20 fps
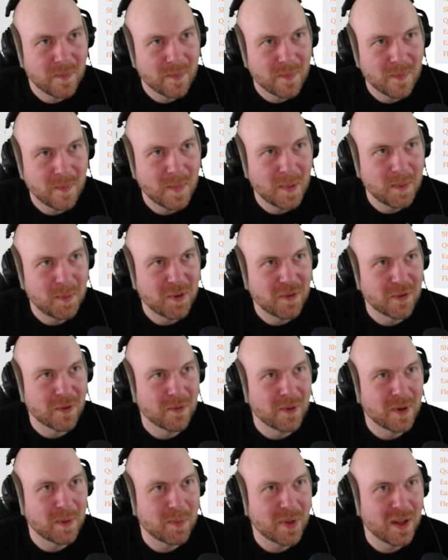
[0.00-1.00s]
Maybe for
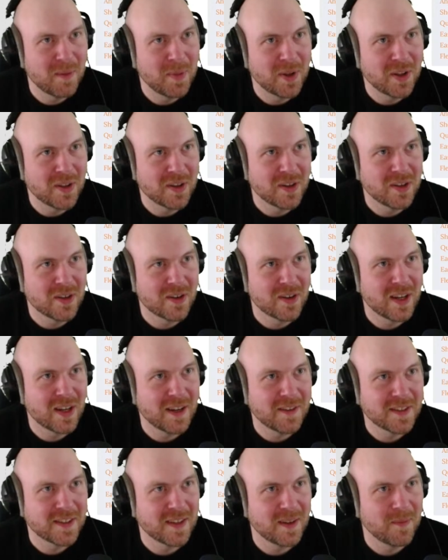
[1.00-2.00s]
replayability, you could
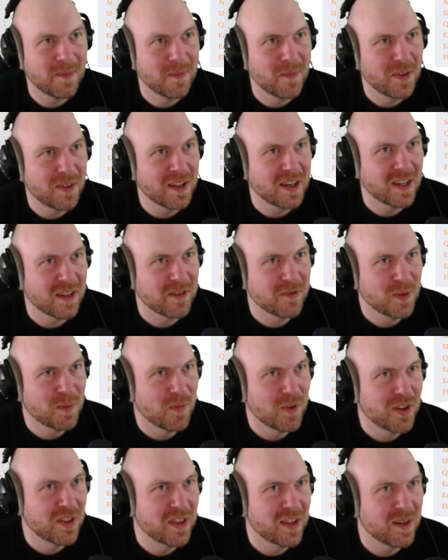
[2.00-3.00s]
have one thing in room
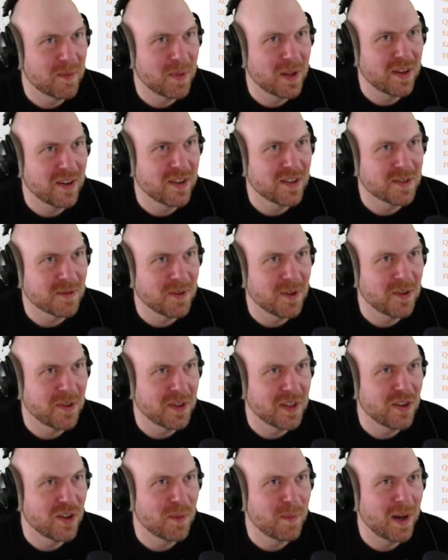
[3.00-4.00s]
1 that players will
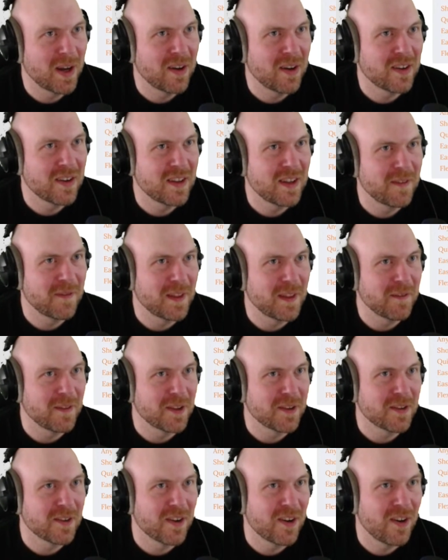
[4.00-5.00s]
only know about if they've
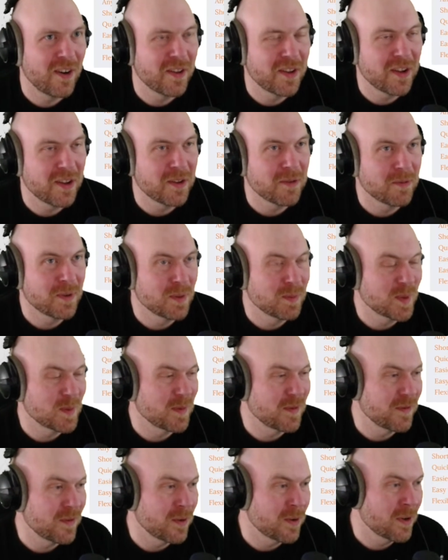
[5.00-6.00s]
learned all the other rooms
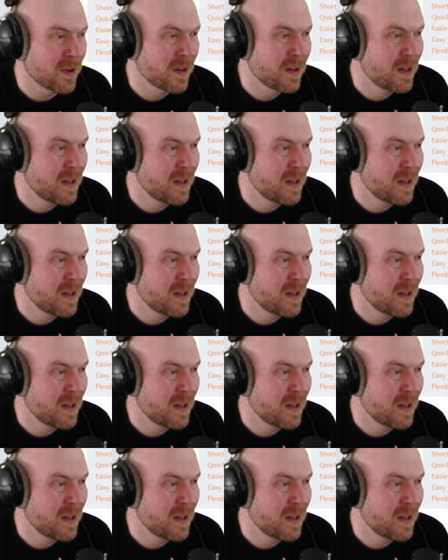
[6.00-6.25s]
before.